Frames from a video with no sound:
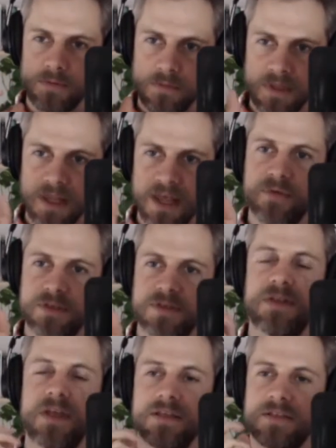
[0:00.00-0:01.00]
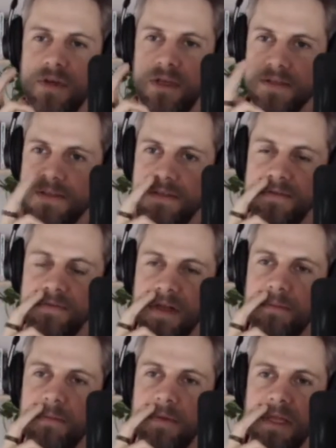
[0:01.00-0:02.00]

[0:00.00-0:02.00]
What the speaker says: leverage their strengths and development